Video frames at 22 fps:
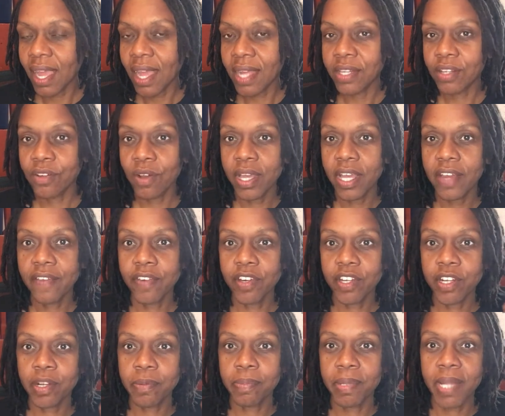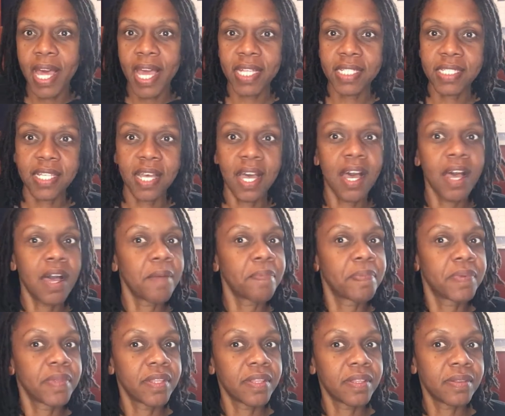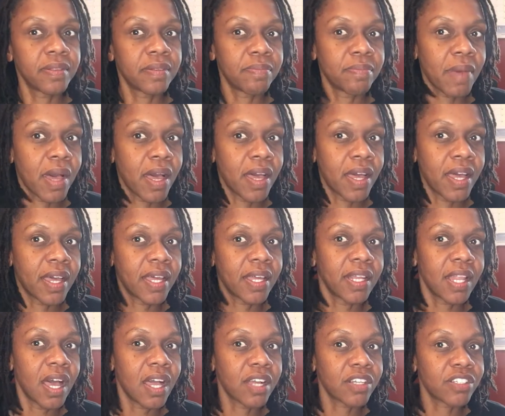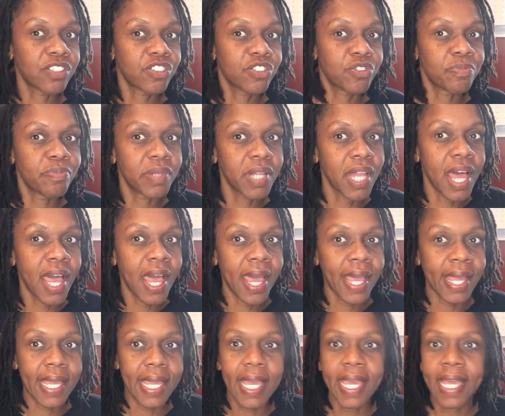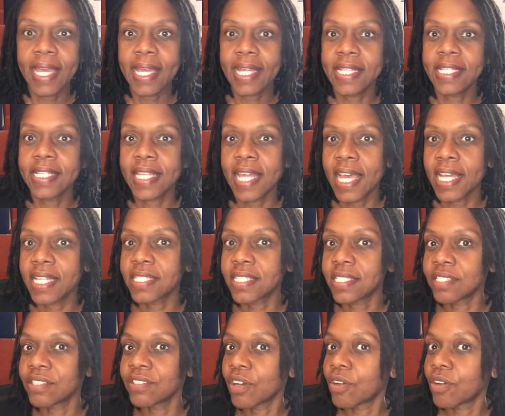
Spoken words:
know I have on a black top and my locks are black, and that,